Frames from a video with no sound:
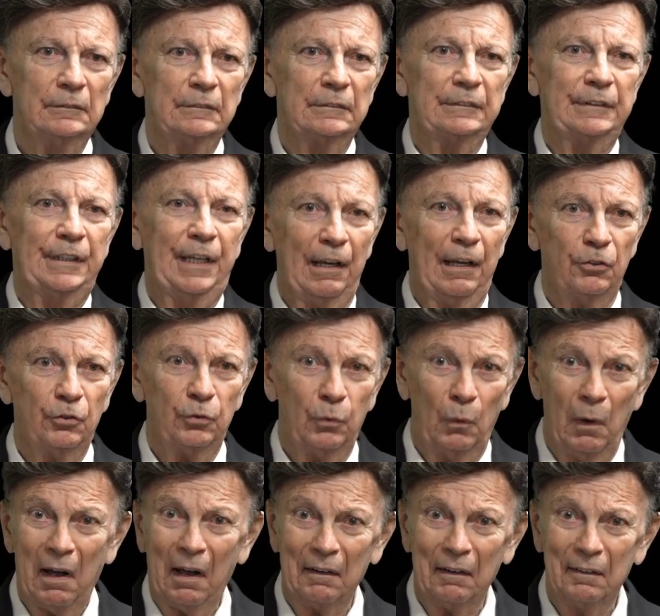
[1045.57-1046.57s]
Guess
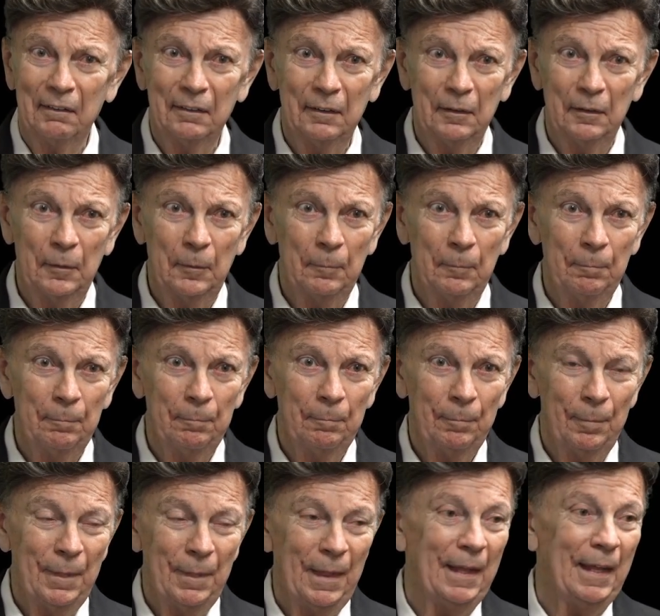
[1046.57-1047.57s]
what?
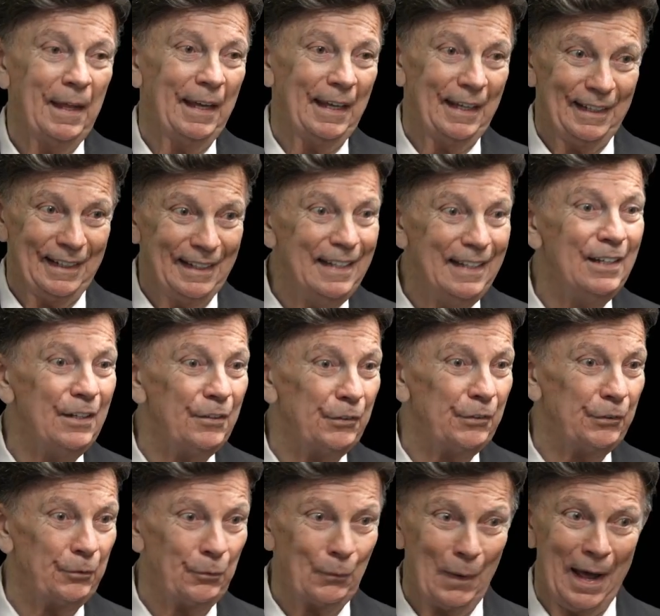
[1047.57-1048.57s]
It
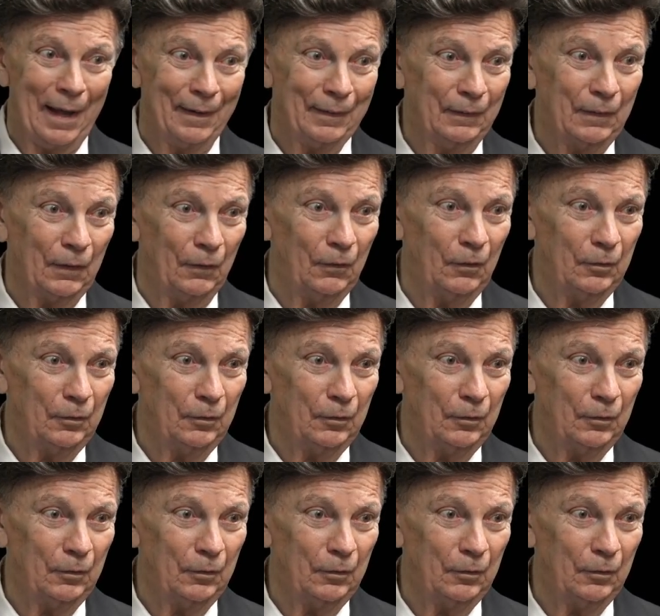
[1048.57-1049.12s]
is radical.